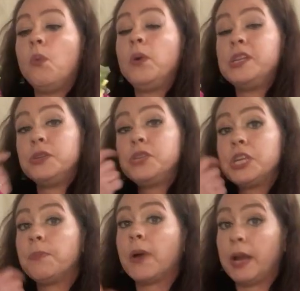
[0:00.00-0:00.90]
We do
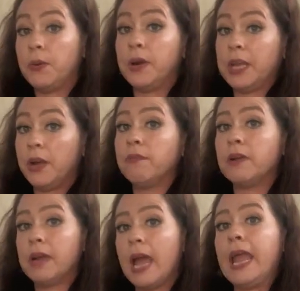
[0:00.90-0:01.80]
ship priority
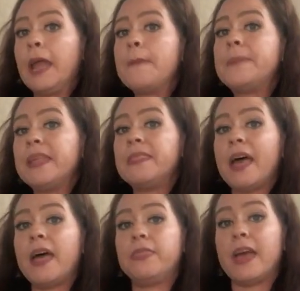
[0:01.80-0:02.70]
overnight, but
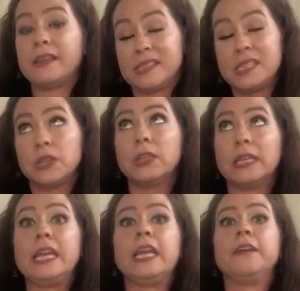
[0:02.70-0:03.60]
that still
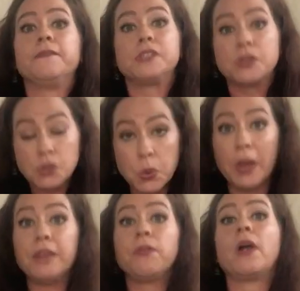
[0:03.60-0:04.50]
leaves
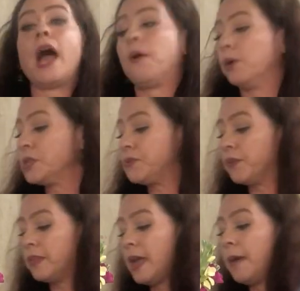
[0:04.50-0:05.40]
24 hours
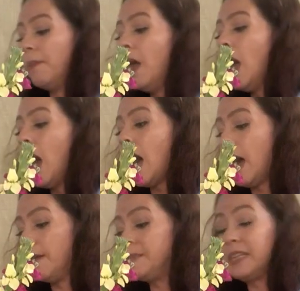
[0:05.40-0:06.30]
for them
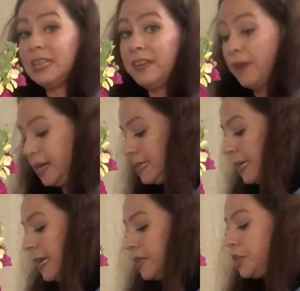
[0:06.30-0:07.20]
to leave us
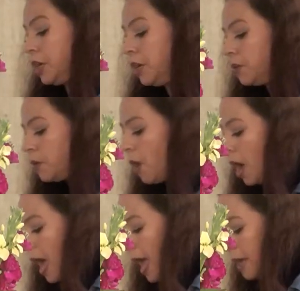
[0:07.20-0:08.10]
and get to you.
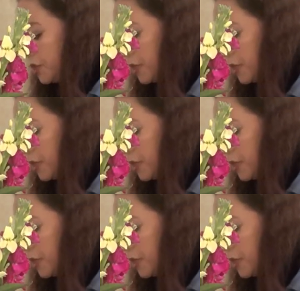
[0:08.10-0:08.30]
And